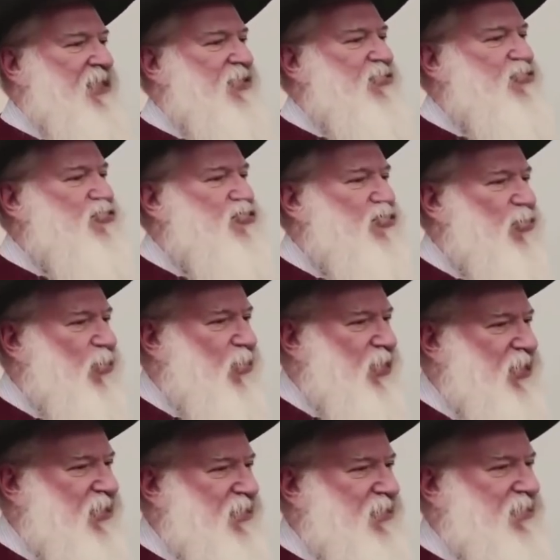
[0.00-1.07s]

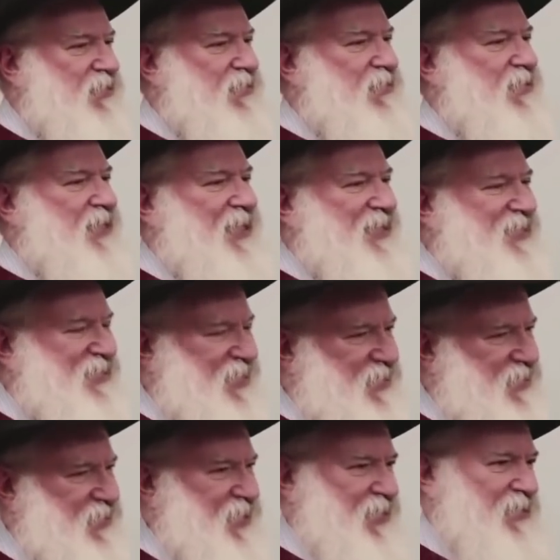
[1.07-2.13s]
enjoys
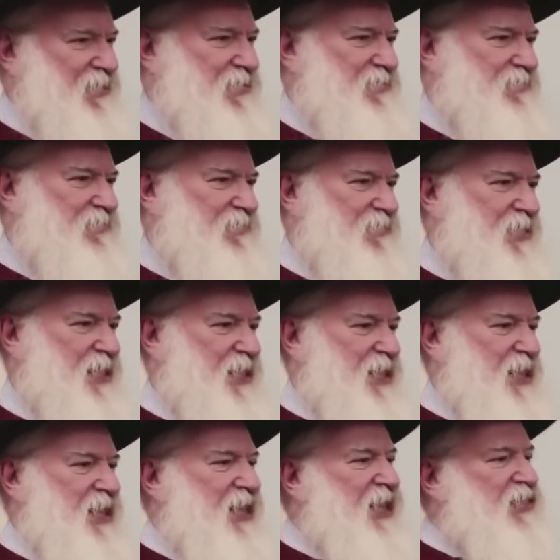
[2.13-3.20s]
existing.
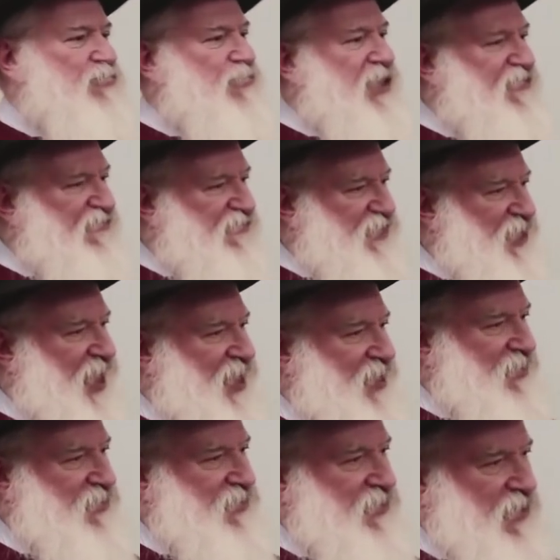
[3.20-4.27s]
It
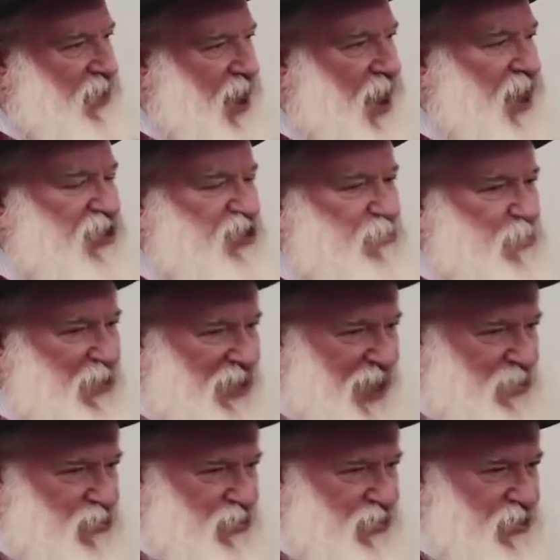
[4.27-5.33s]
reflects God's
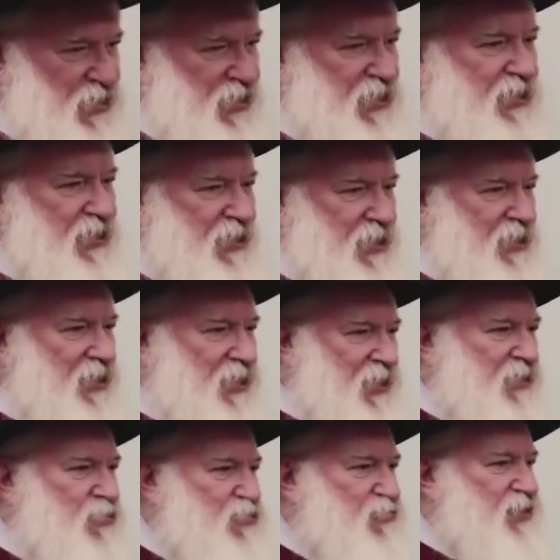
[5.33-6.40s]
pleasure
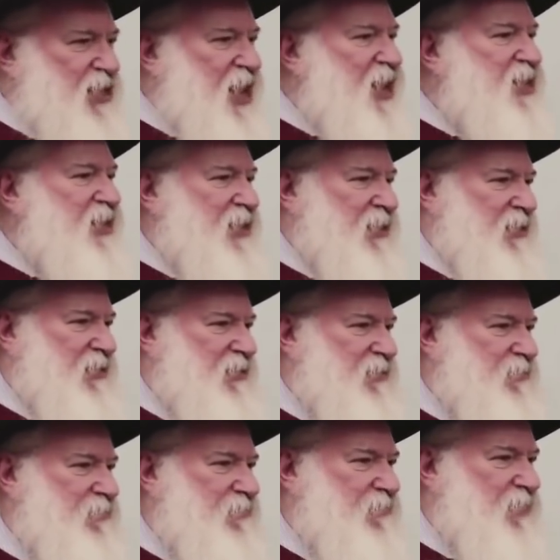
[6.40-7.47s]
in creating it.
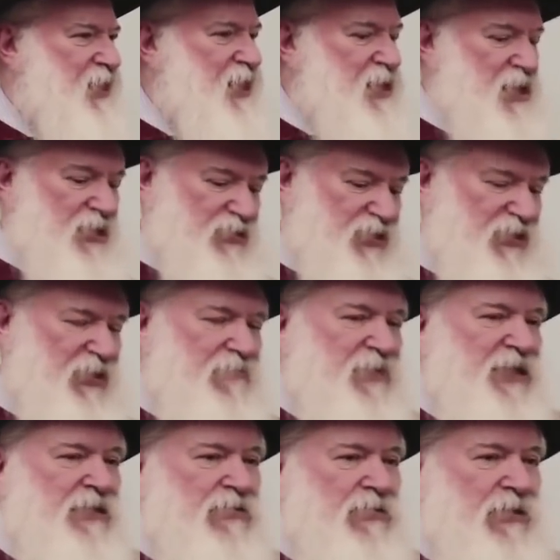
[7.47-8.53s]
So the
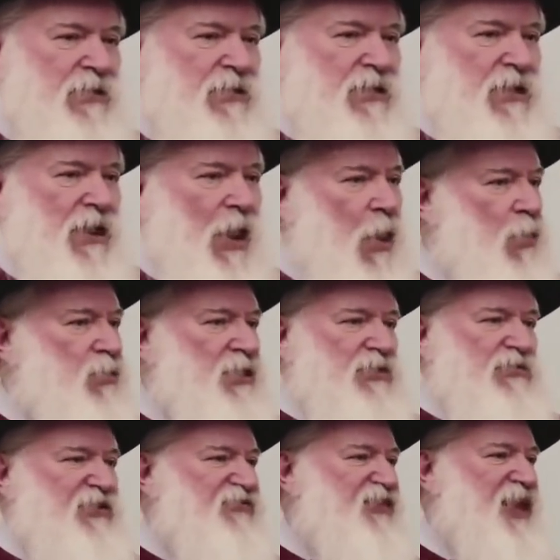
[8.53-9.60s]
mineral
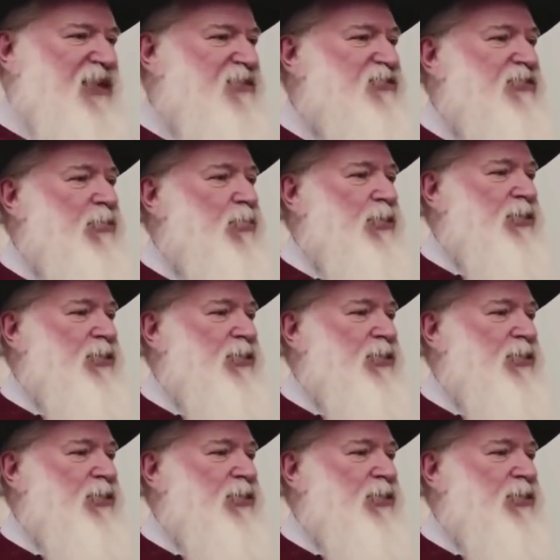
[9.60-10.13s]
only reflects the